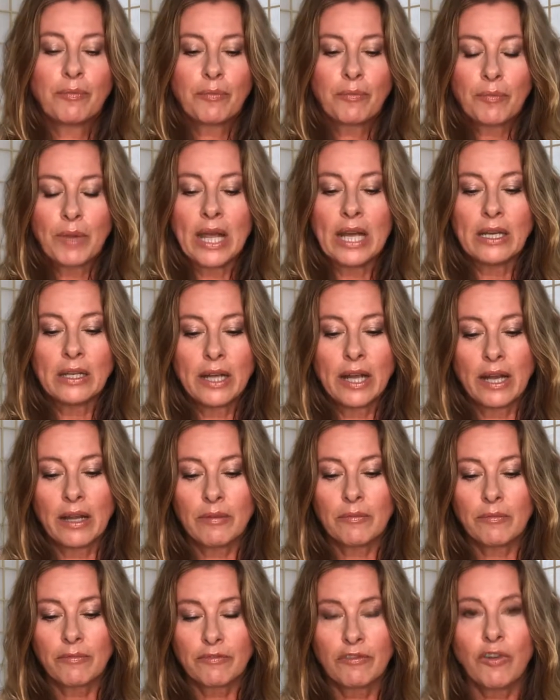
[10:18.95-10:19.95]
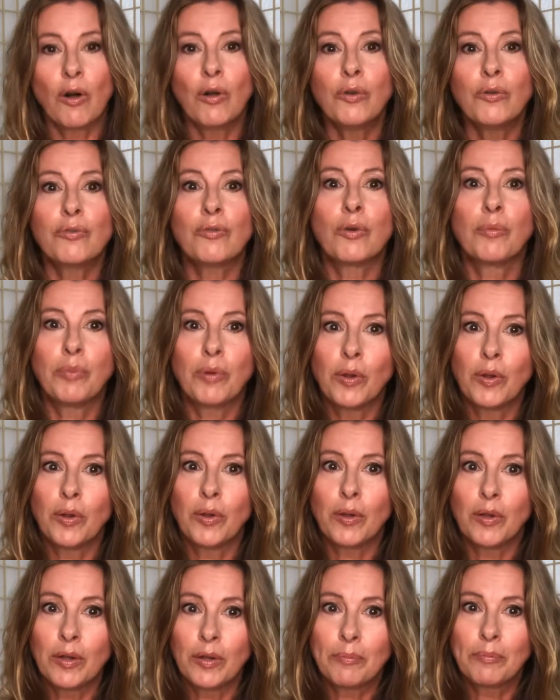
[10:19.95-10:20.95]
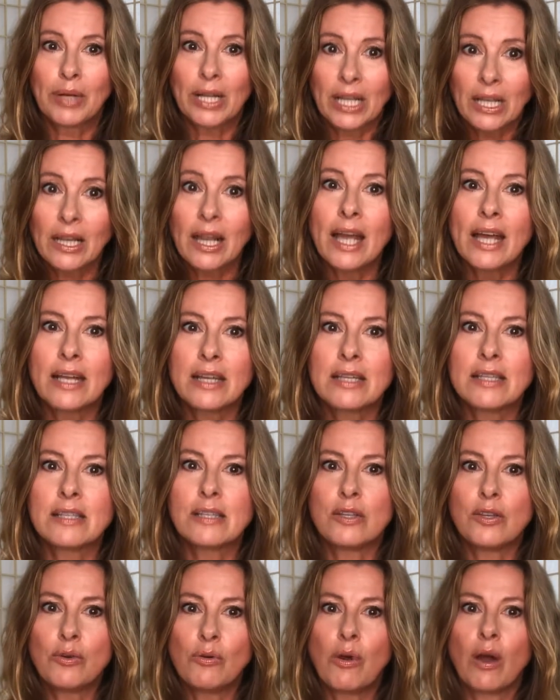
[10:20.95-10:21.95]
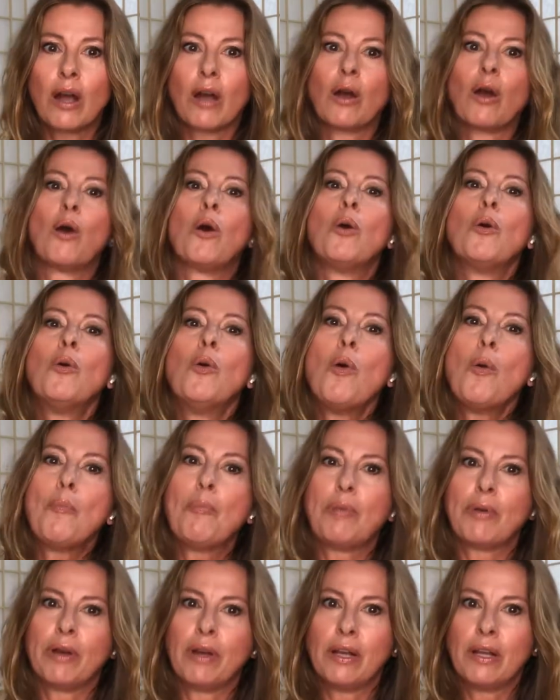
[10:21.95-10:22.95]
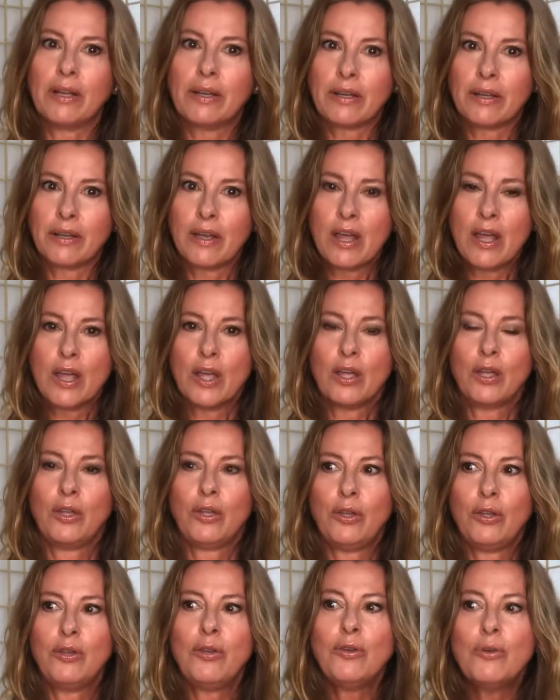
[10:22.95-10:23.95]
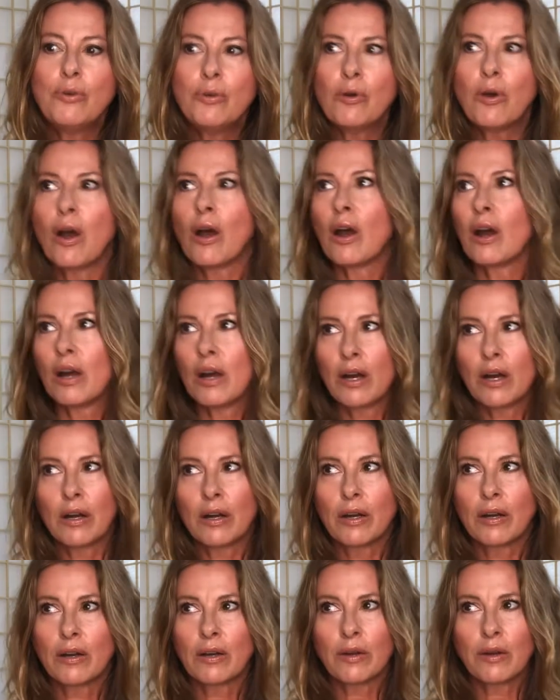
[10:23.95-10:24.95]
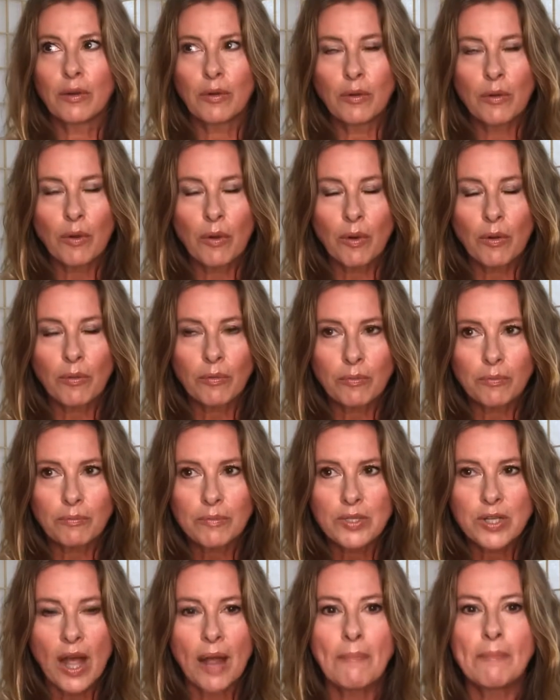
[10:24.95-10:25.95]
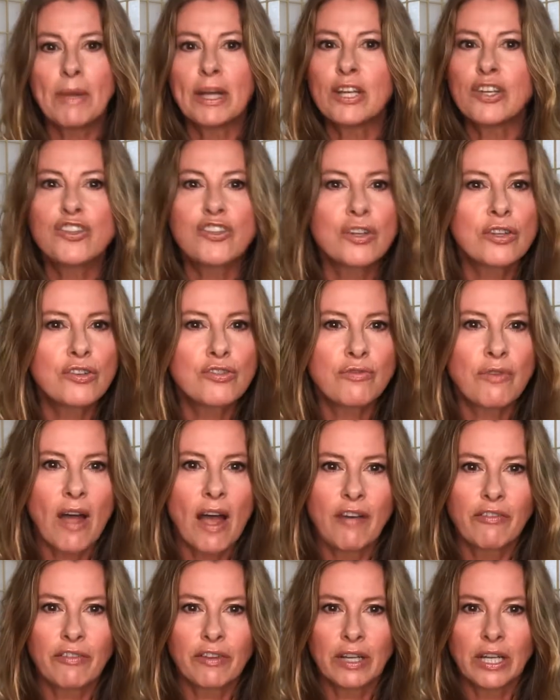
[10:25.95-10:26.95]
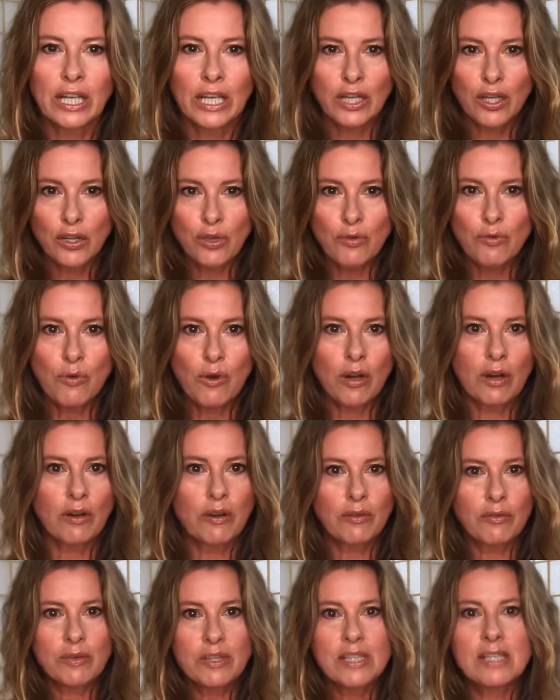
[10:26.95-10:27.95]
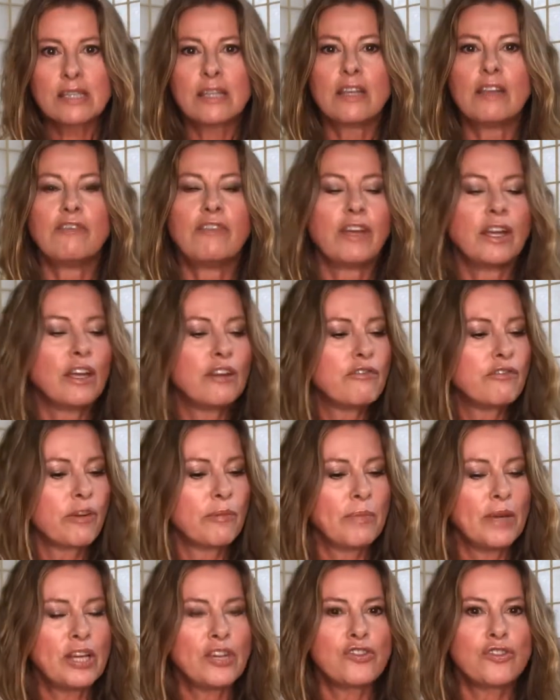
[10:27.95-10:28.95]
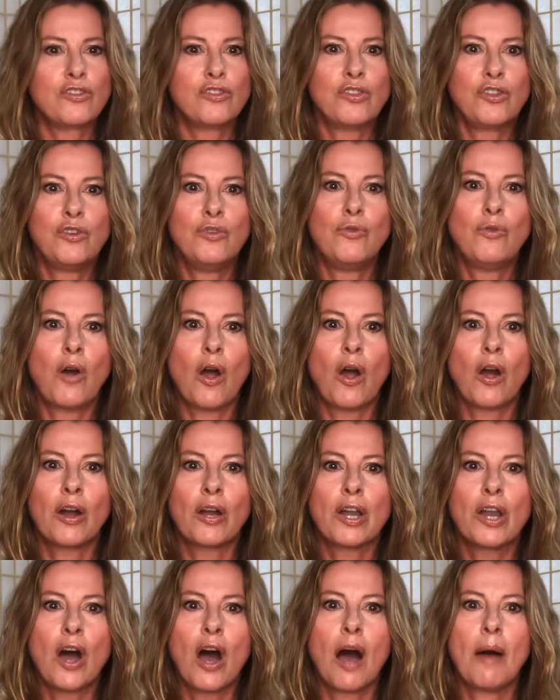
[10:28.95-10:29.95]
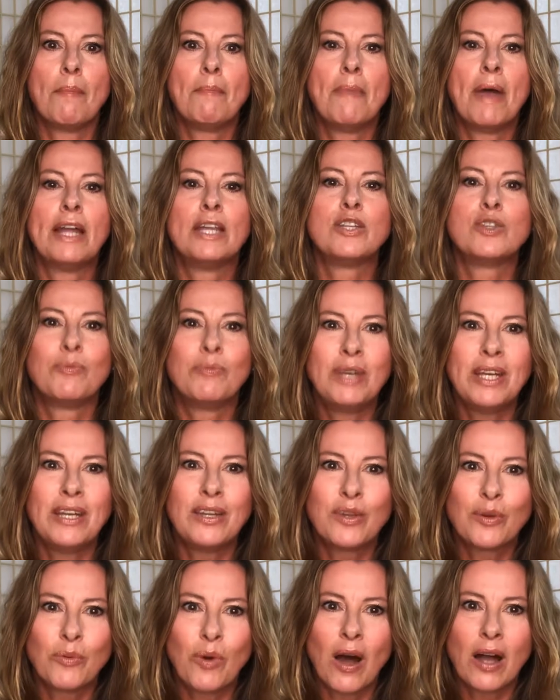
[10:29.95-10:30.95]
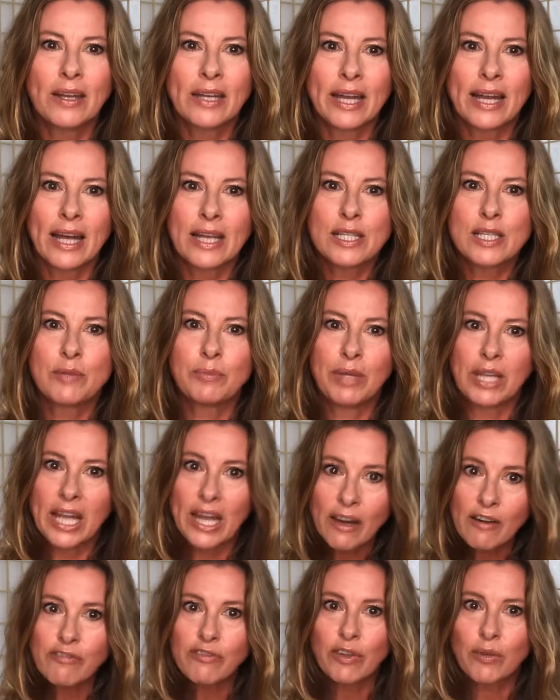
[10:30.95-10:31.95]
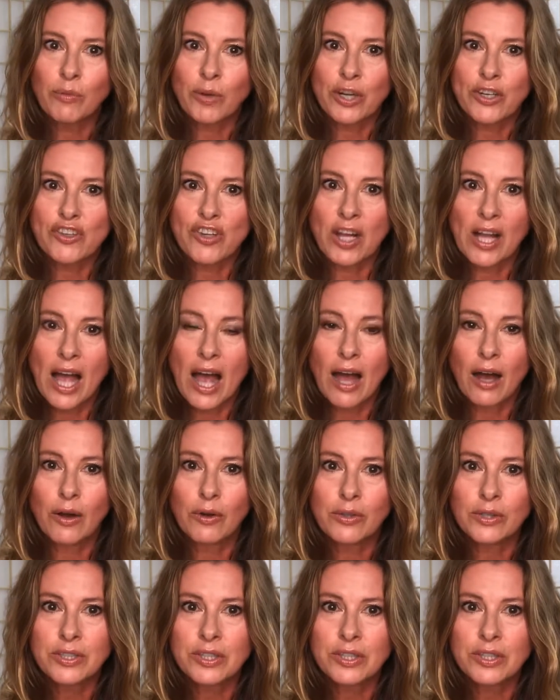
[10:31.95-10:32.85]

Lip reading: in a vulnerable place, you are open, you are dimension traveling, you are receiving information, you are not meant to be the one that has to be careful watching out.